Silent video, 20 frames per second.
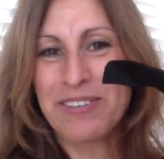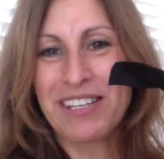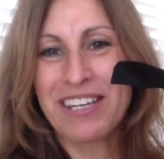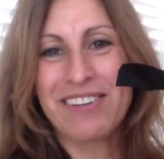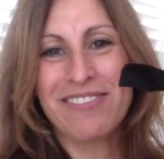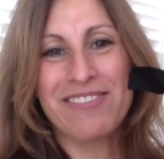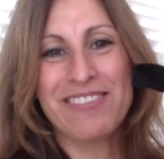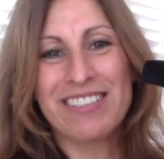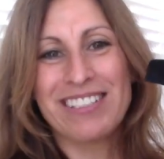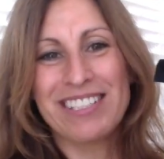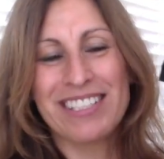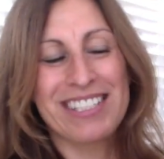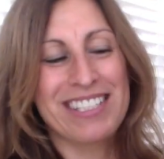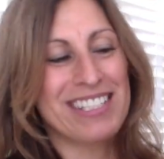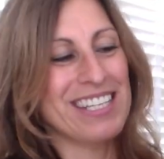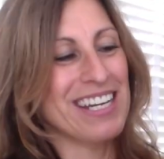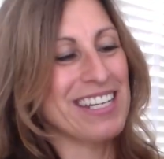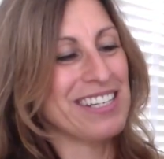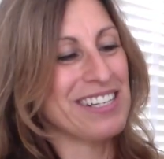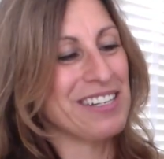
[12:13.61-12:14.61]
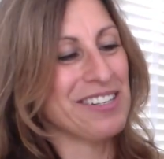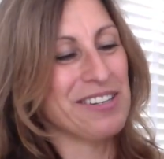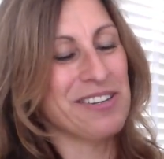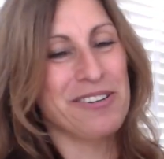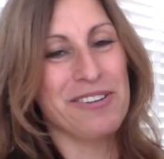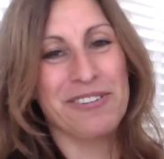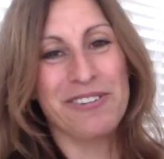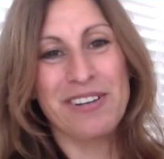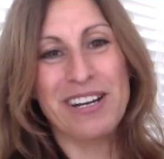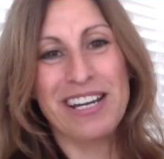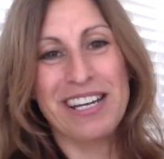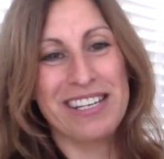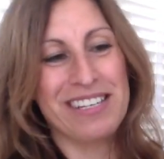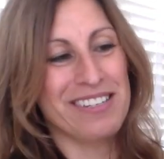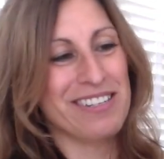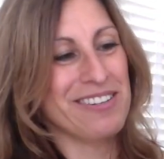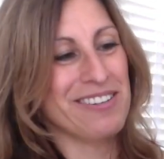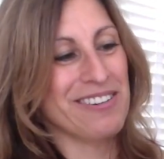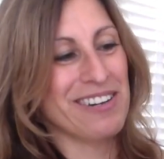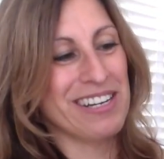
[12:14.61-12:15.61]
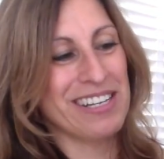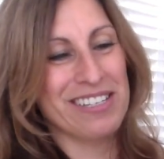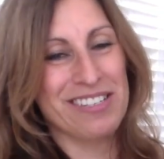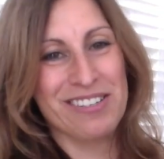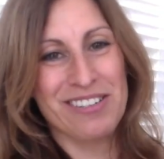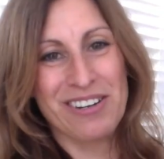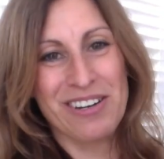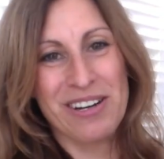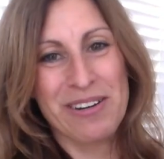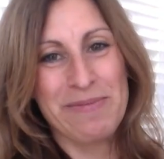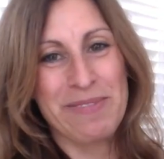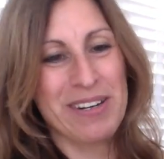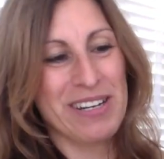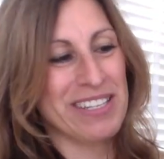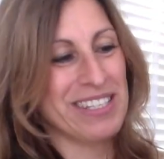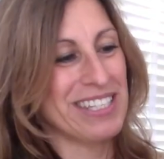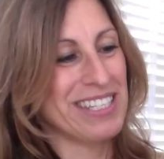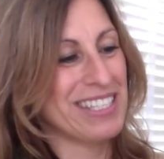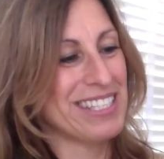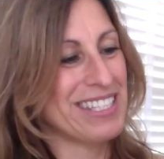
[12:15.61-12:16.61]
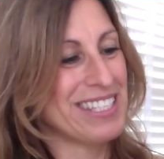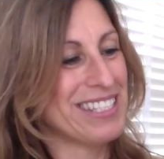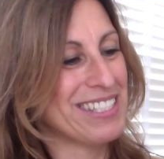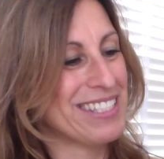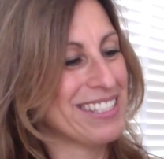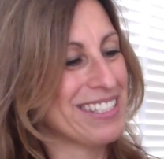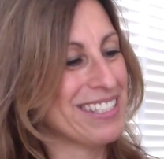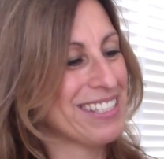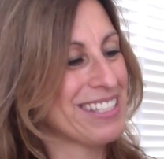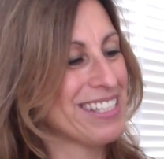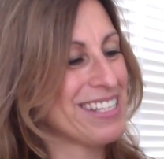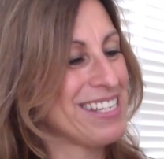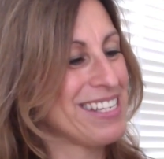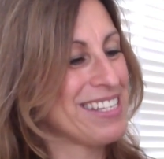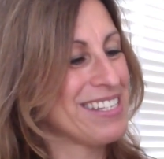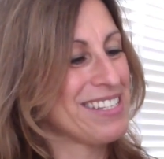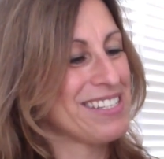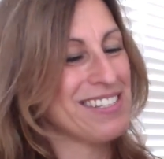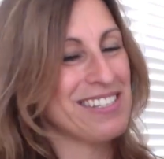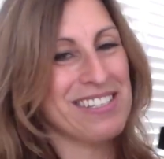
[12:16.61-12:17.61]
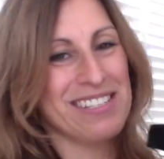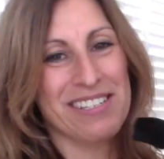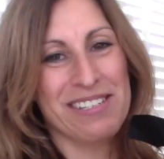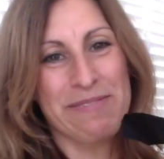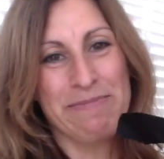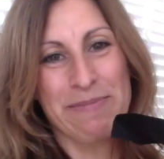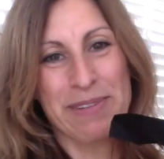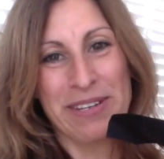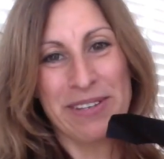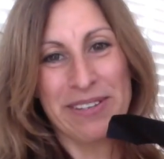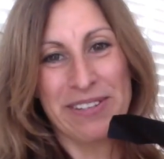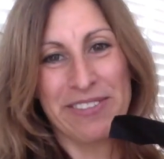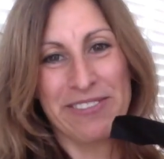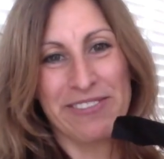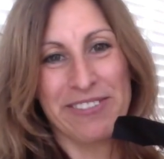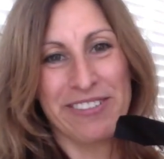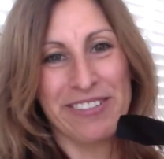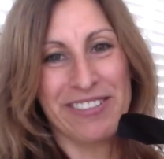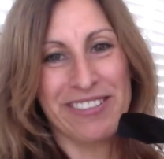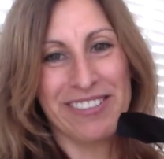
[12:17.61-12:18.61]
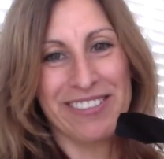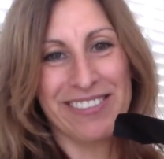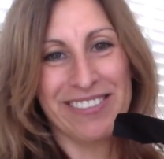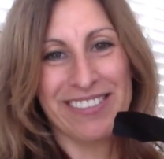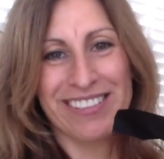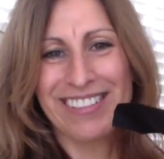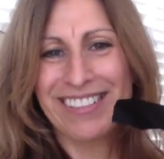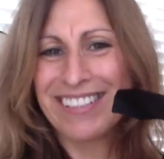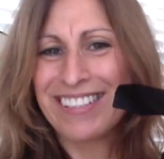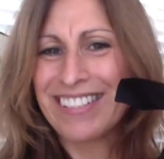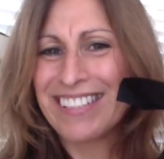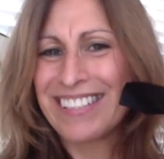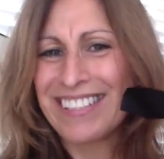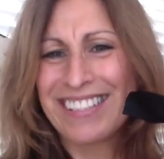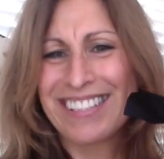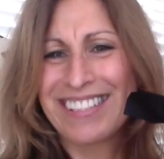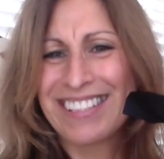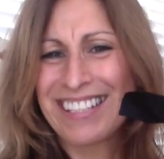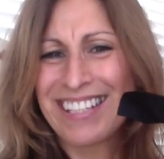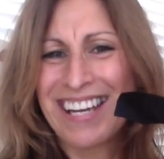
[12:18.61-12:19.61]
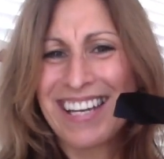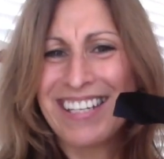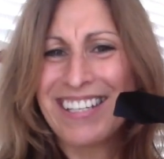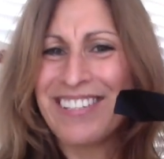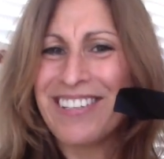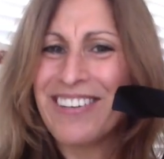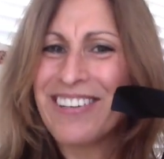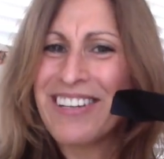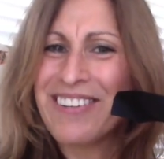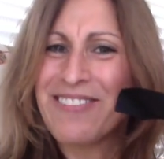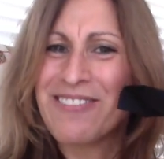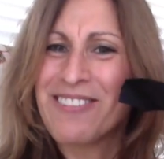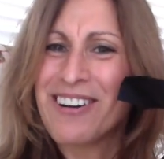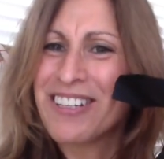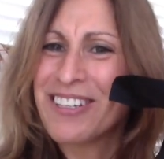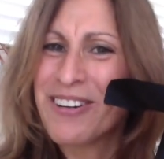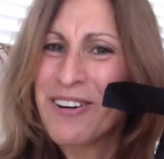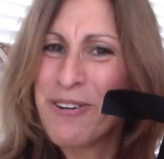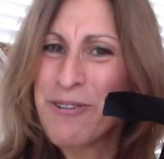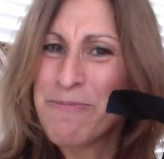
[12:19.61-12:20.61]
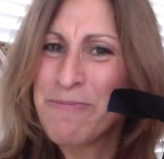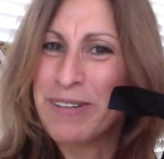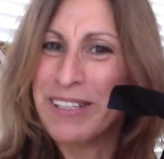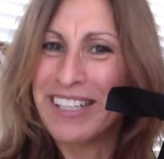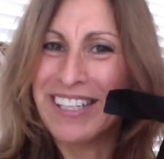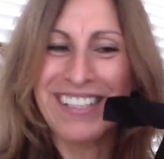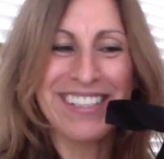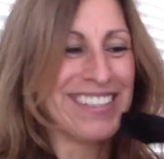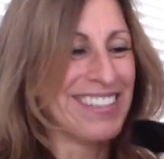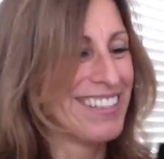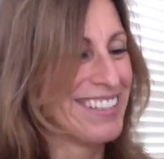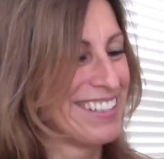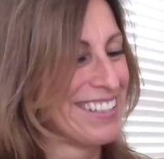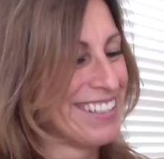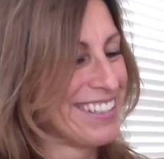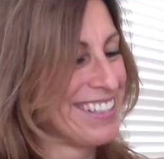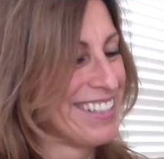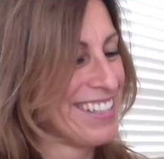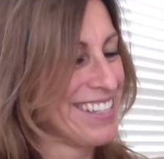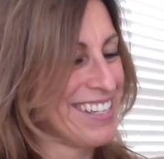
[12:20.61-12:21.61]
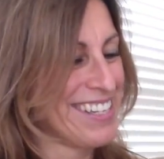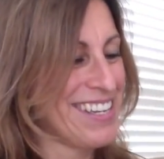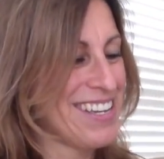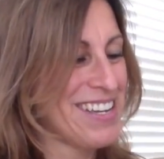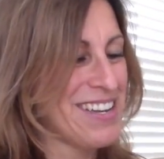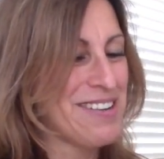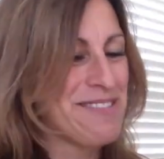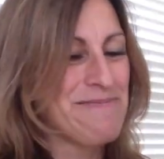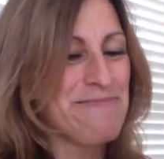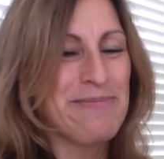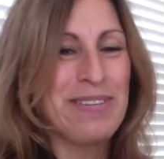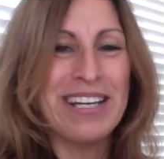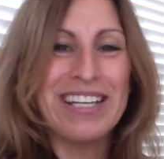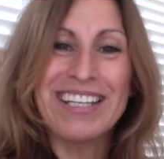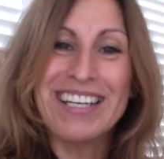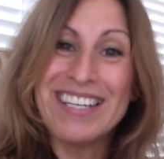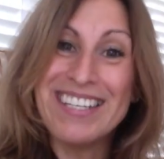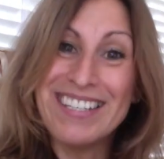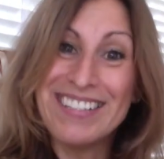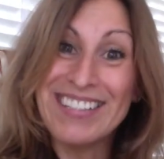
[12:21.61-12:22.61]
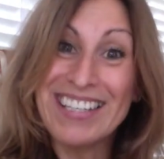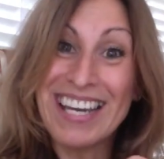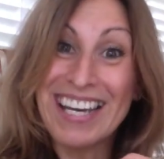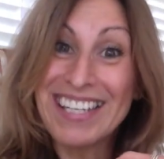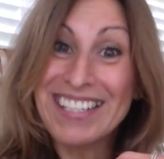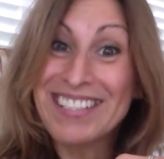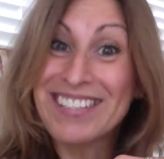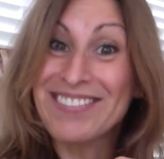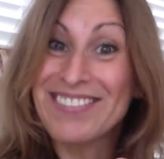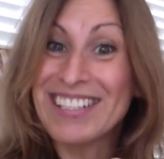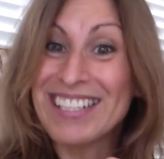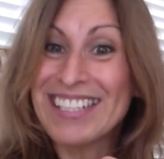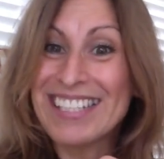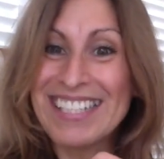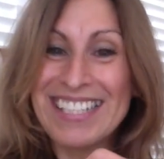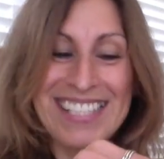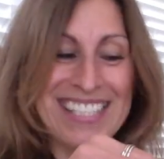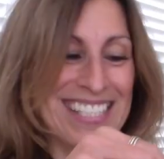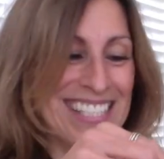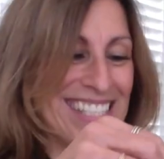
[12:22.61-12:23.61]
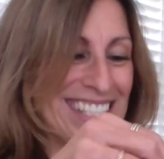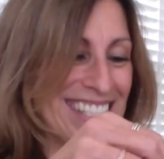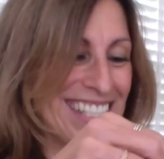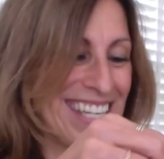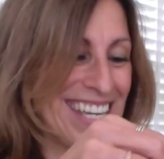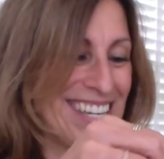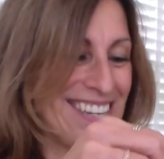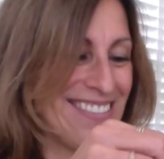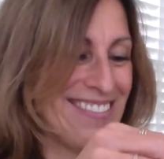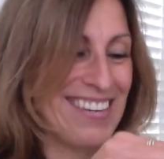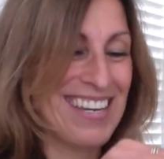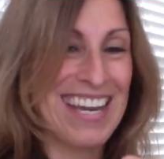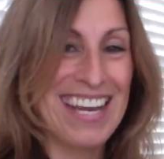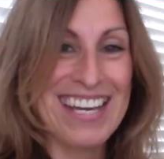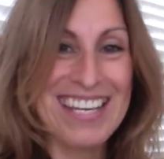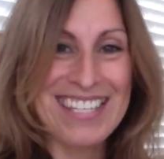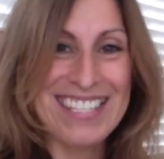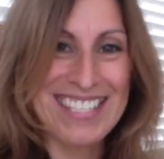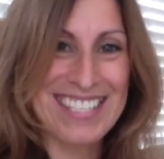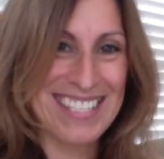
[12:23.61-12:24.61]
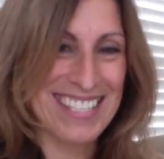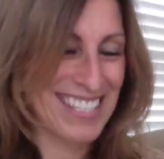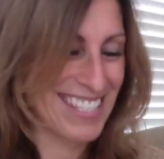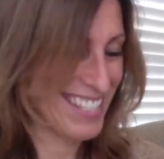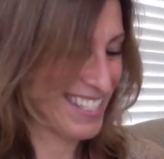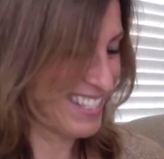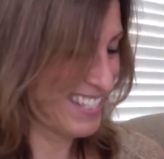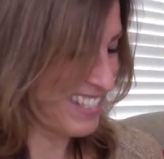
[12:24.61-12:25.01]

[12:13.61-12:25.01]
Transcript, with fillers: They've just done a great, great job on this. just beautiful. You just kind of don't even want to open it. But can you guess what it is? Can you guess?